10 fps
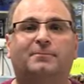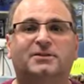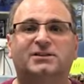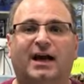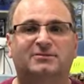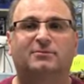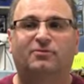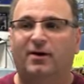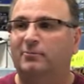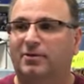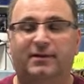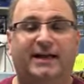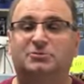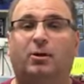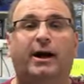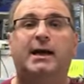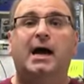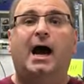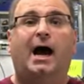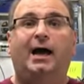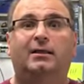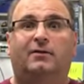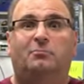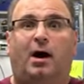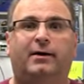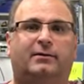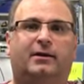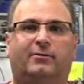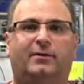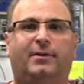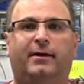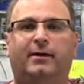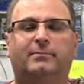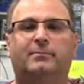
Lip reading: Just have some fun with it. And that's why I love modeling right there.